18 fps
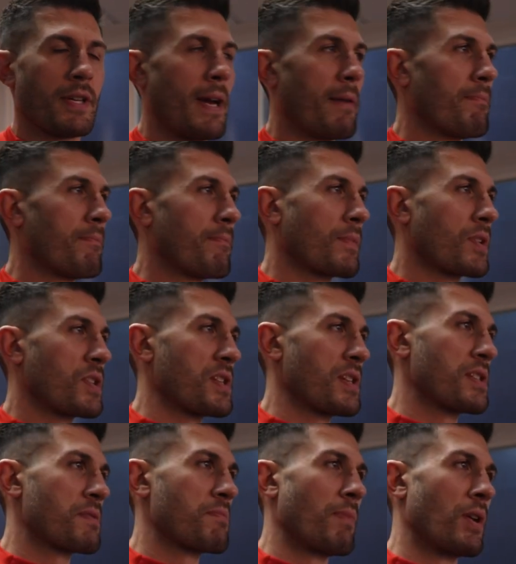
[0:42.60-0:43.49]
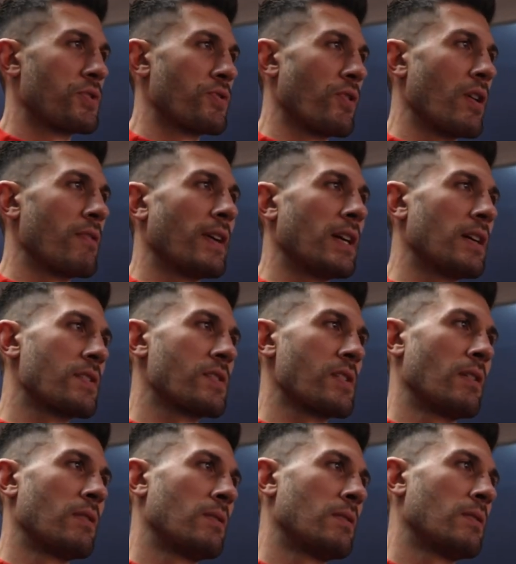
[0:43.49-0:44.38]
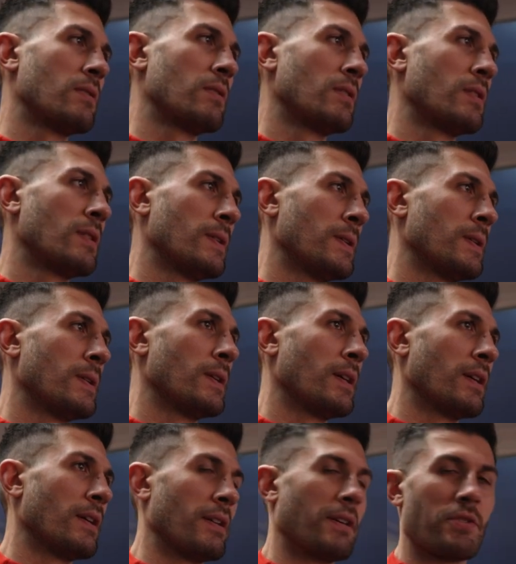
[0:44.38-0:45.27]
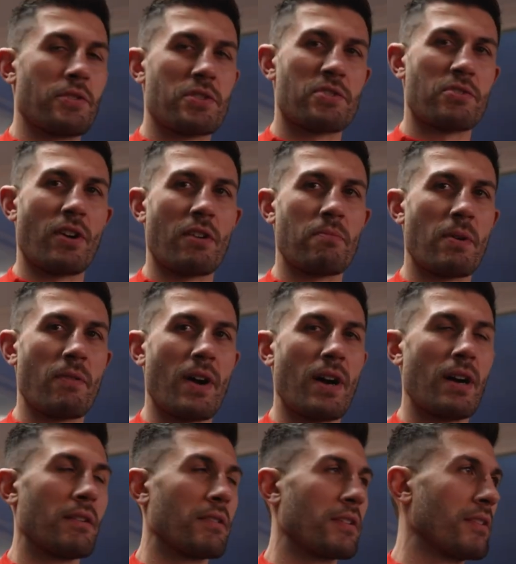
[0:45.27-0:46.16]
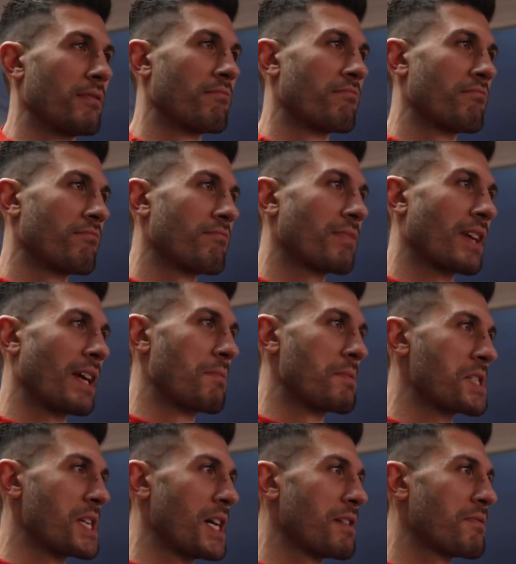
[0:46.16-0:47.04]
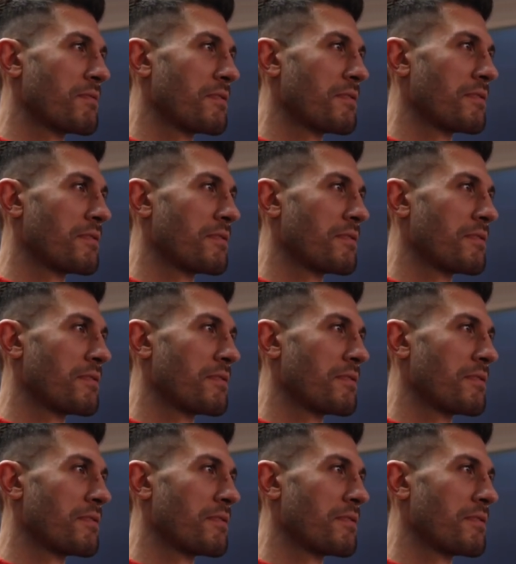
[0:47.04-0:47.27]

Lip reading: Yeah, he's my driver, so he'll just drive me around and keep me safe.